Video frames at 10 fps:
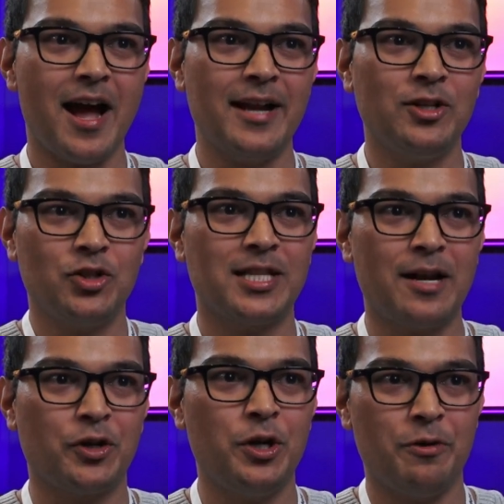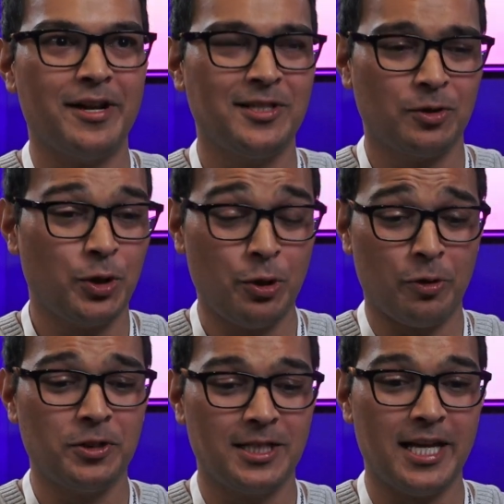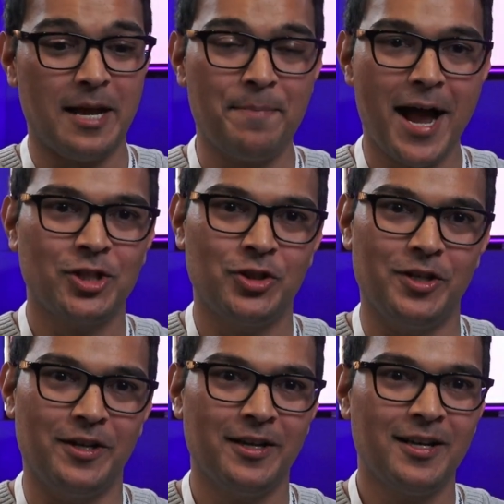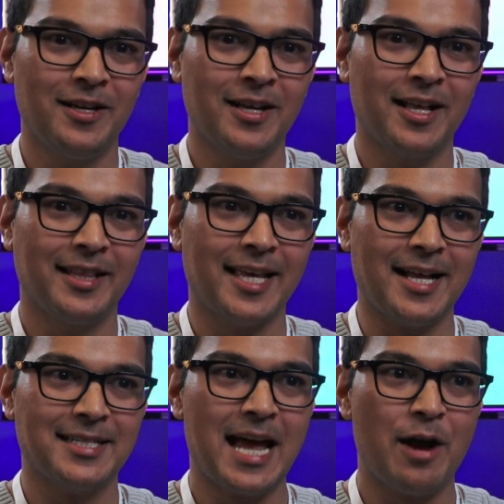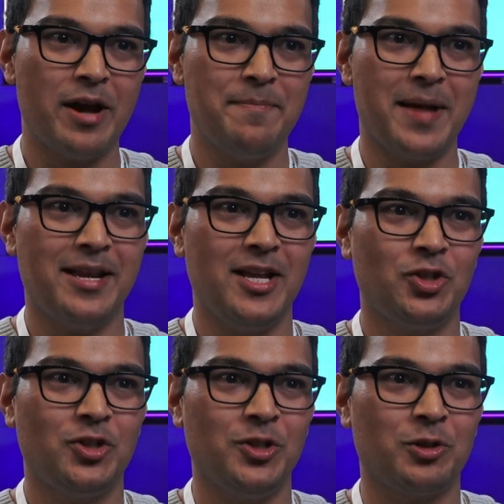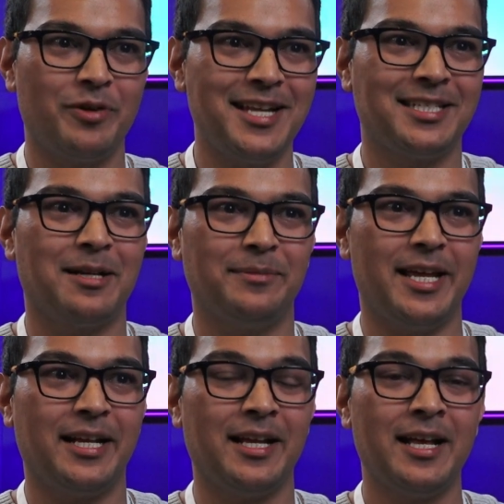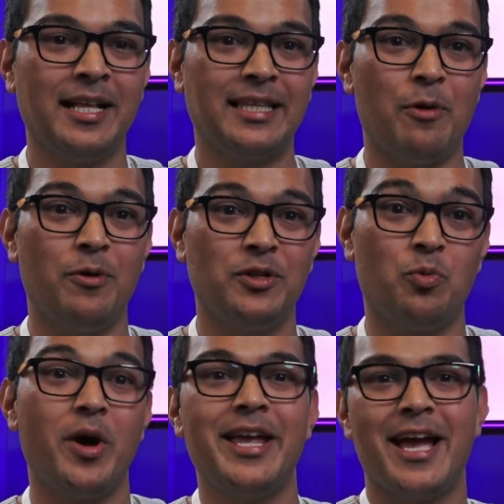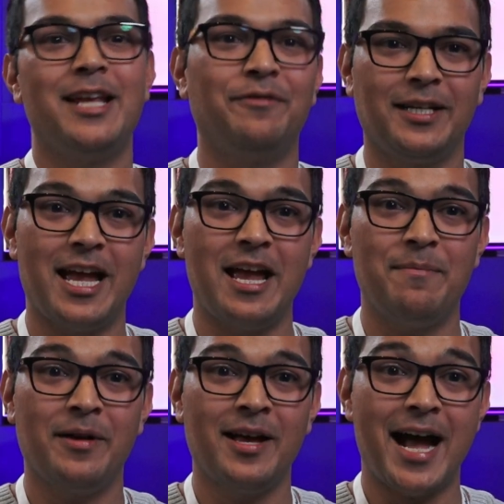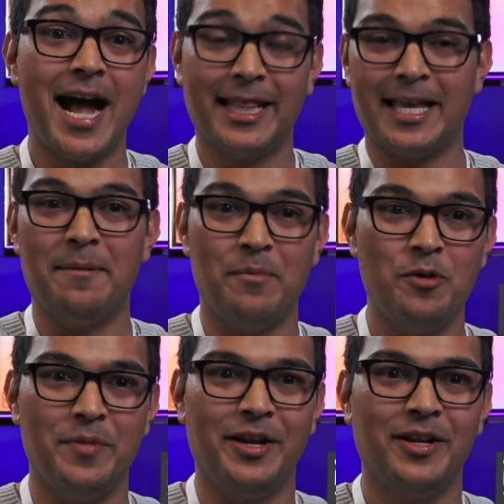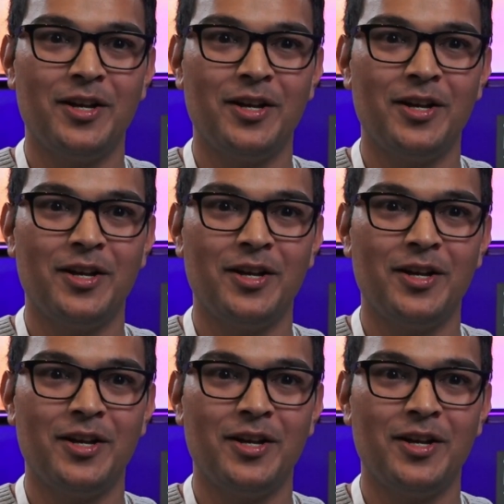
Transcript: And it's just out of curiosity and passion, that's how I managed to create something that was way ahead of the game at that moment.